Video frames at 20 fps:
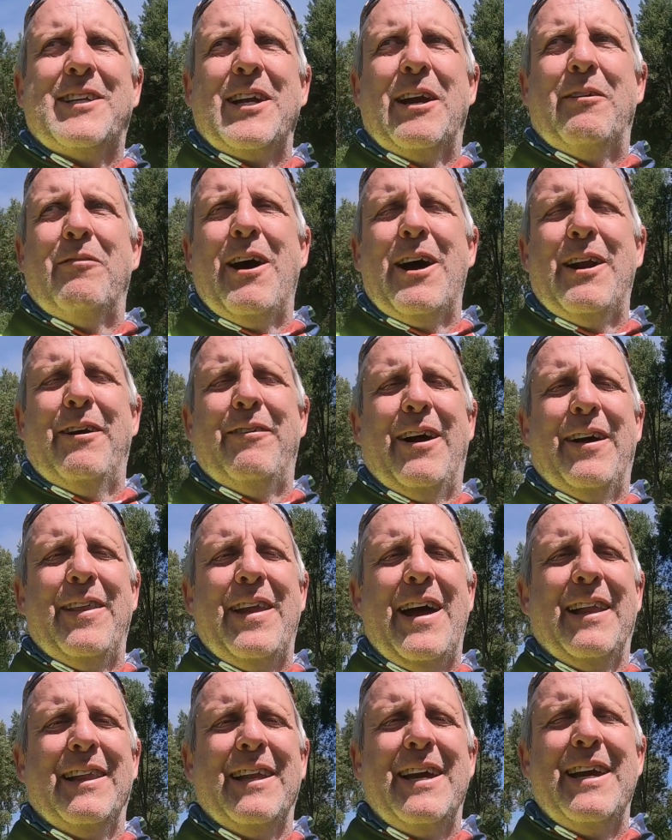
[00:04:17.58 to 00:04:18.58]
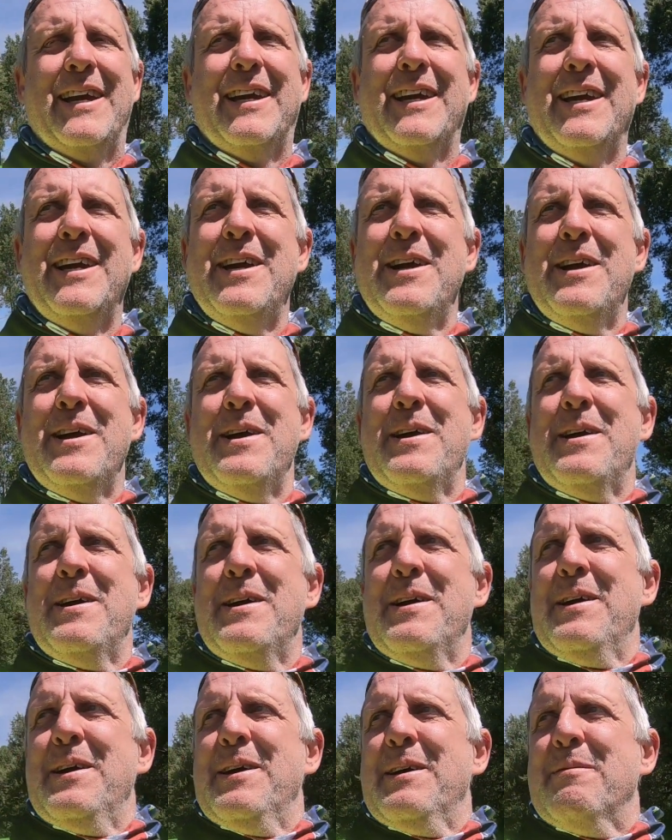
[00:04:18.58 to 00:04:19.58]
ride around that lake.
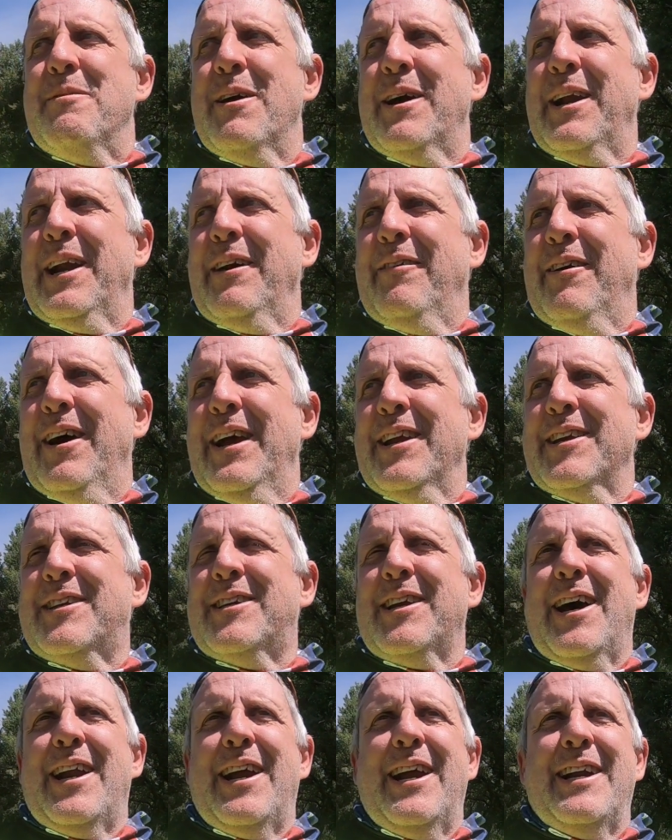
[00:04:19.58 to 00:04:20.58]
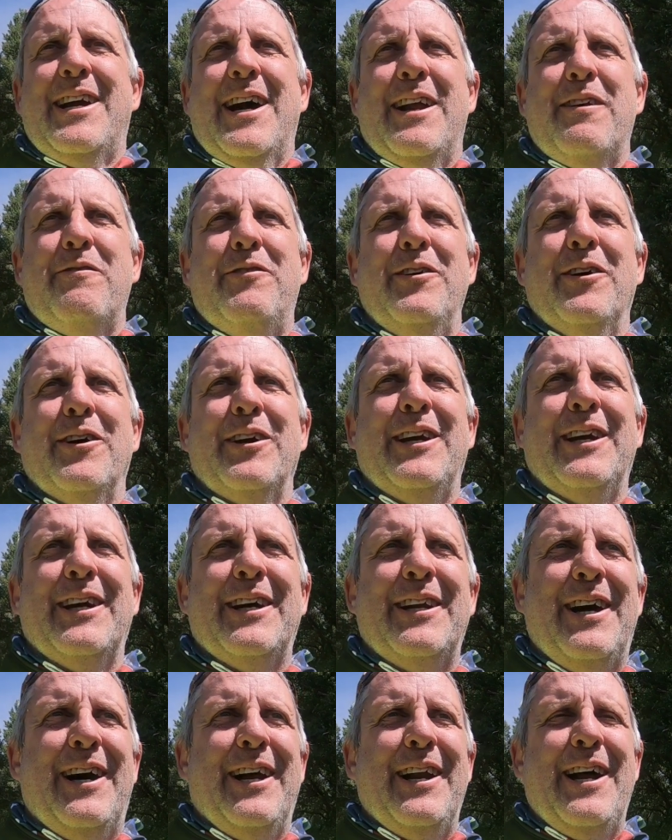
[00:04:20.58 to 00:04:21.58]
But anyway, just thought I'd kind of fill you
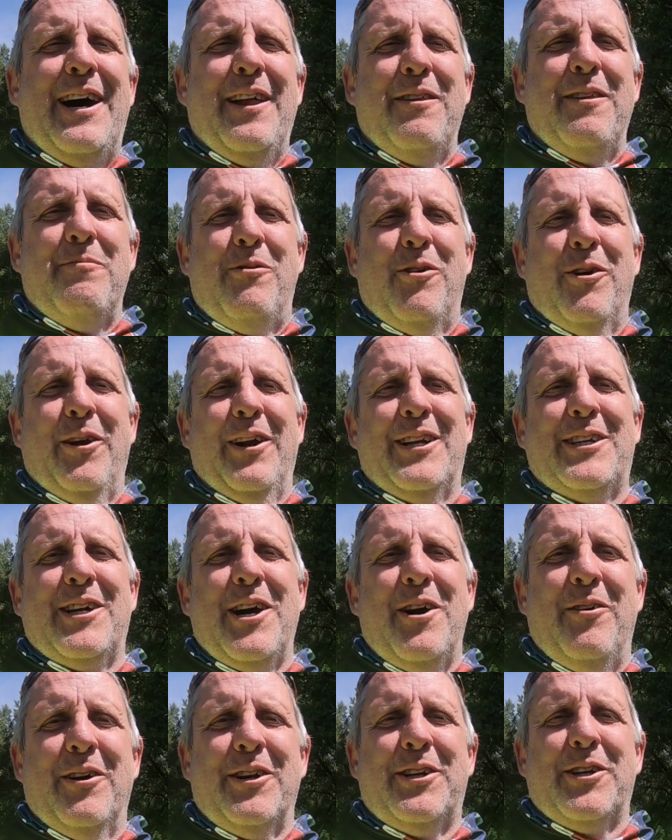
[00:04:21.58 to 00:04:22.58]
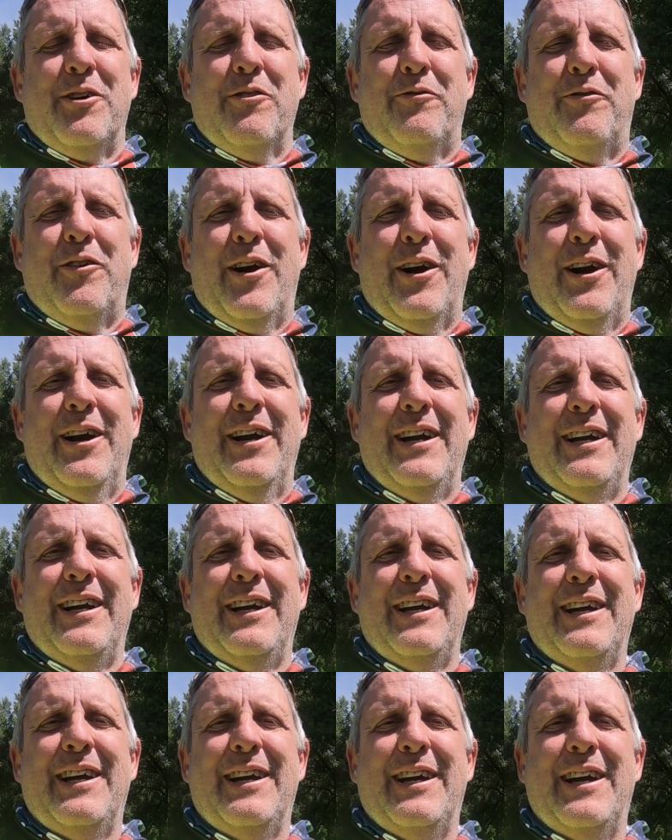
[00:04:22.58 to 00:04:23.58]
in on how the morning's going so far,
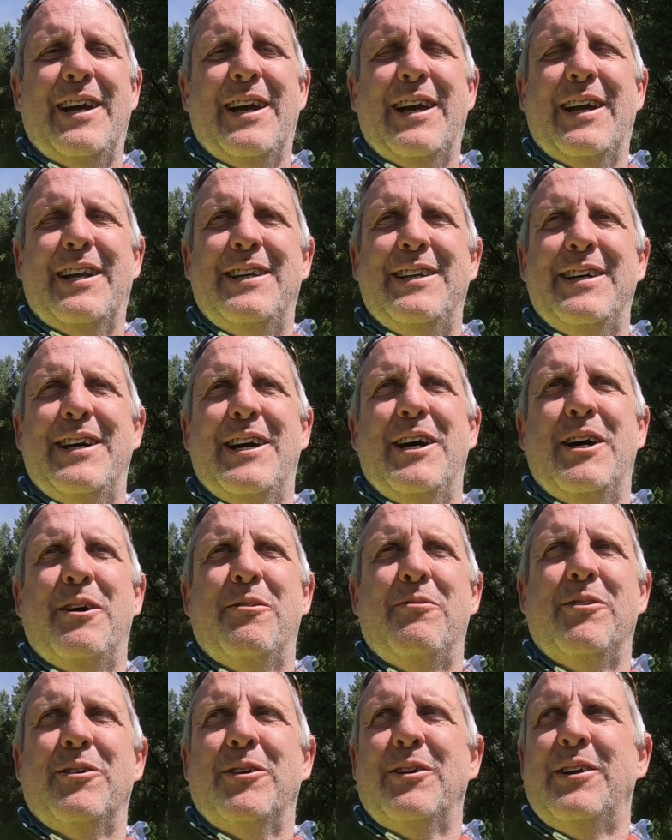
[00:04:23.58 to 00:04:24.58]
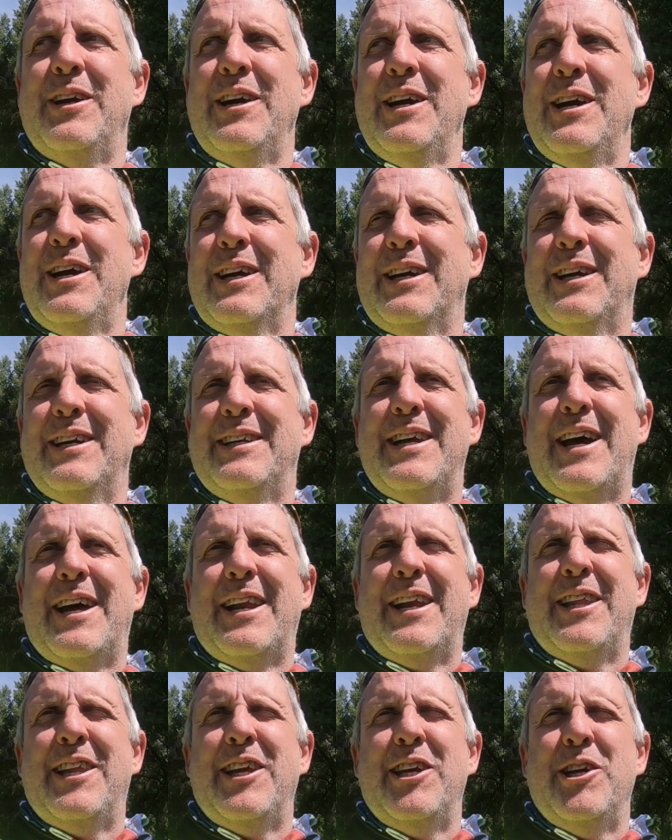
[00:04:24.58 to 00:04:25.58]
and we'll get down
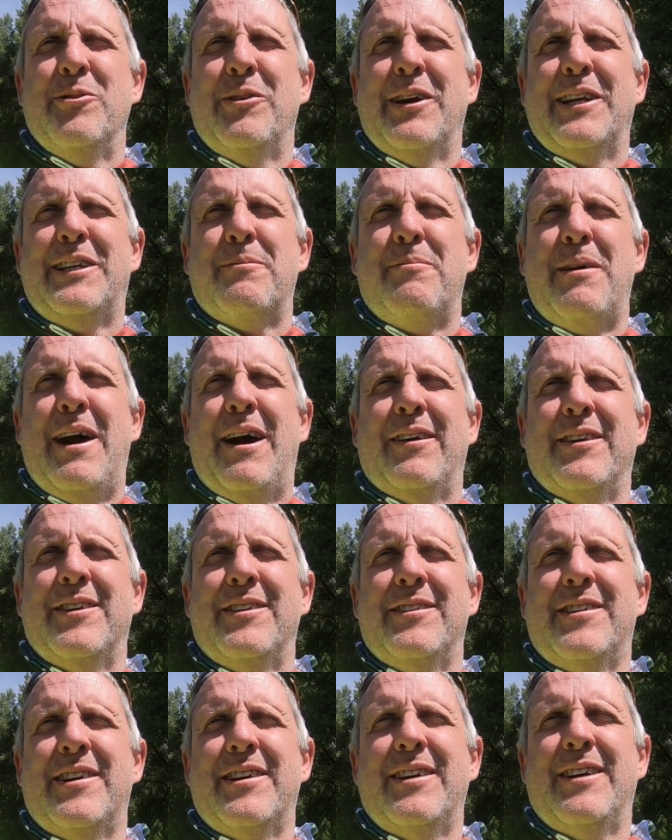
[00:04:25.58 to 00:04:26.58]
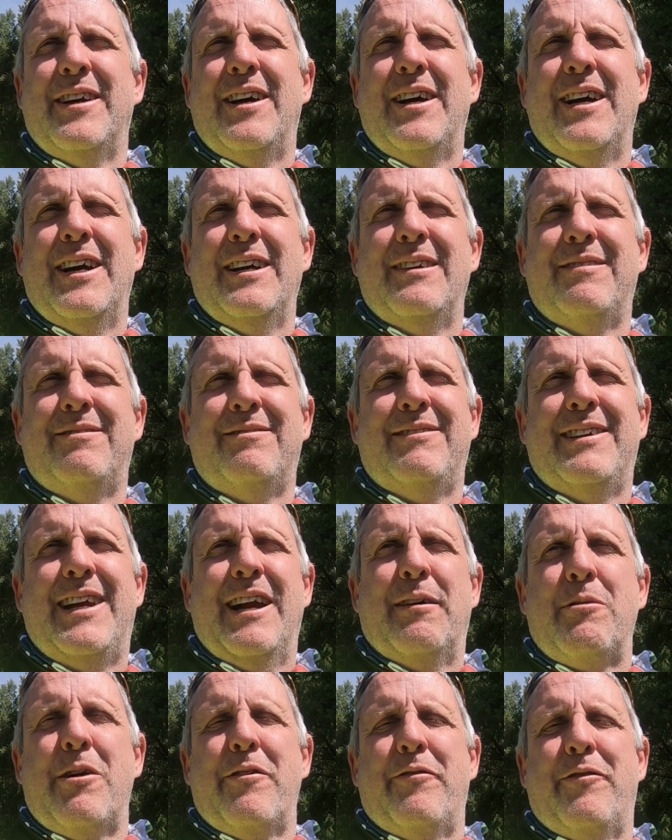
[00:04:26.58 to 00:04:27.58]
in the Uinta Mountains. I
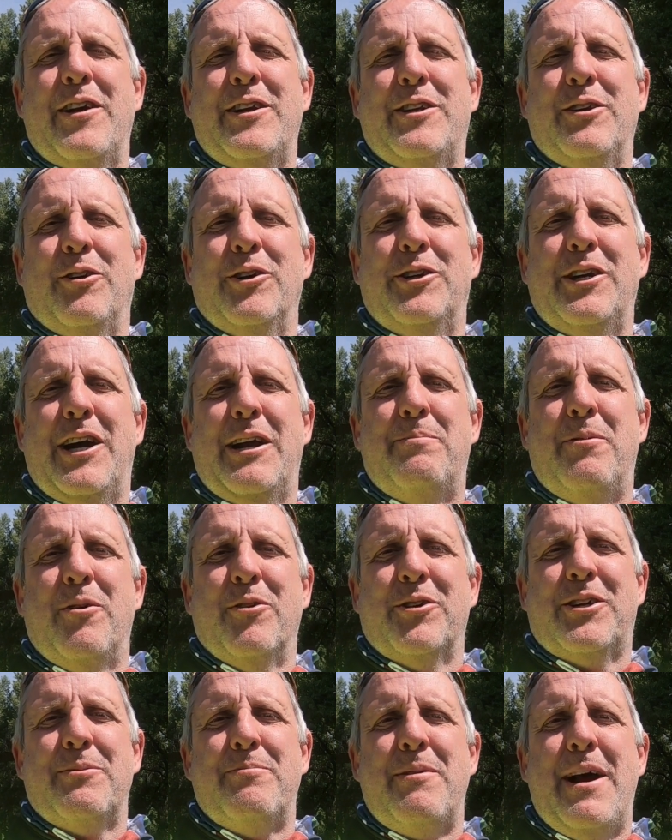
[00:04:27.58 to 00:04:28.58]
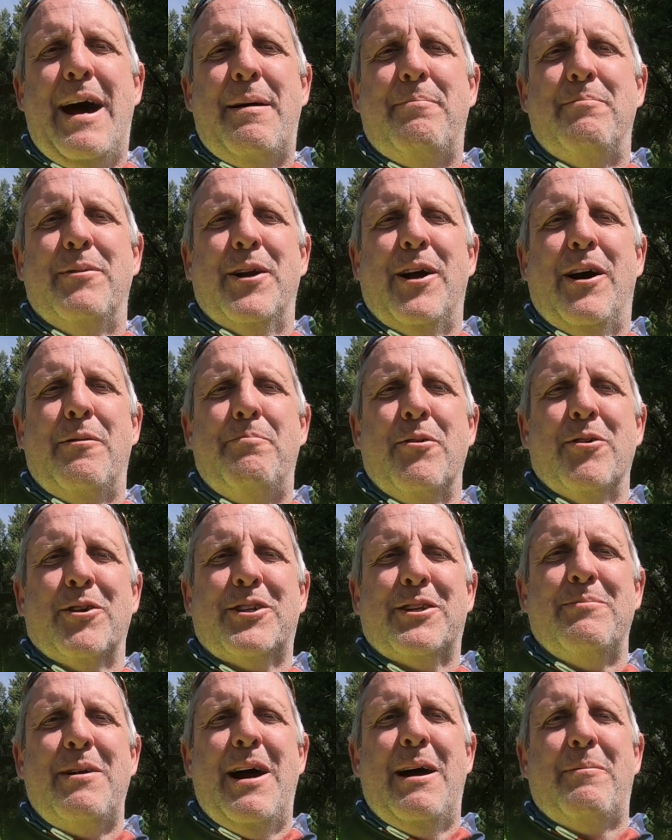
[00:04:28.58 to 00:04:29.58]
can't remember if I told you I'd post a map, but I'll post
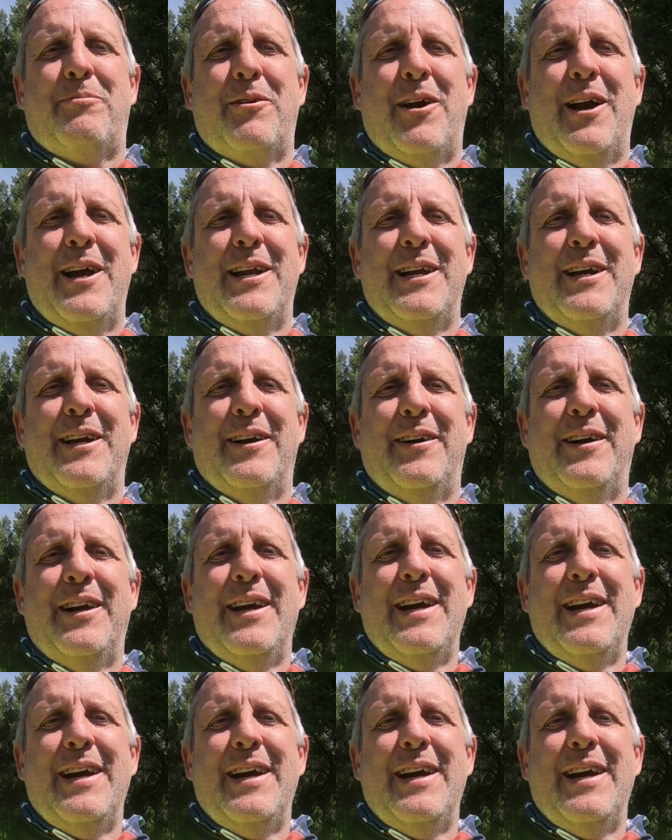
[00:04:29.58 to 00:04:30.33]
a map right here,